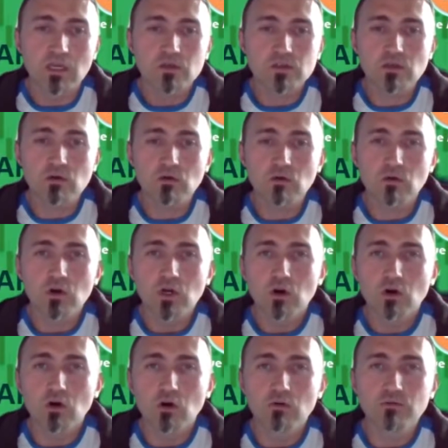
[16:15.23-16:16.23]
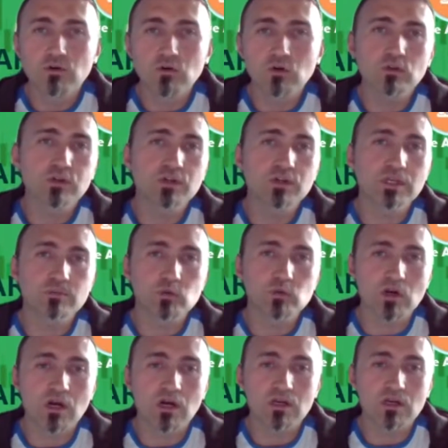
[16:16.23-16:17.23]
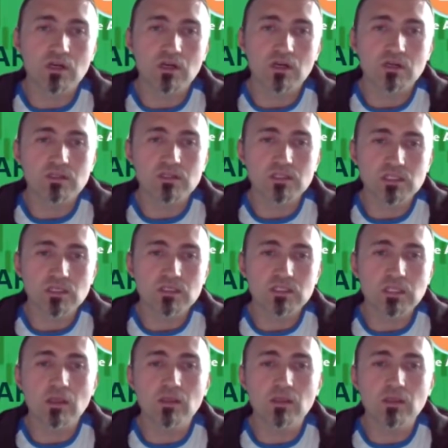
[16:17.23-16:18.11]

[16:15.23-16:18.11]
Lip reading: So overall, the cryptocurrencies,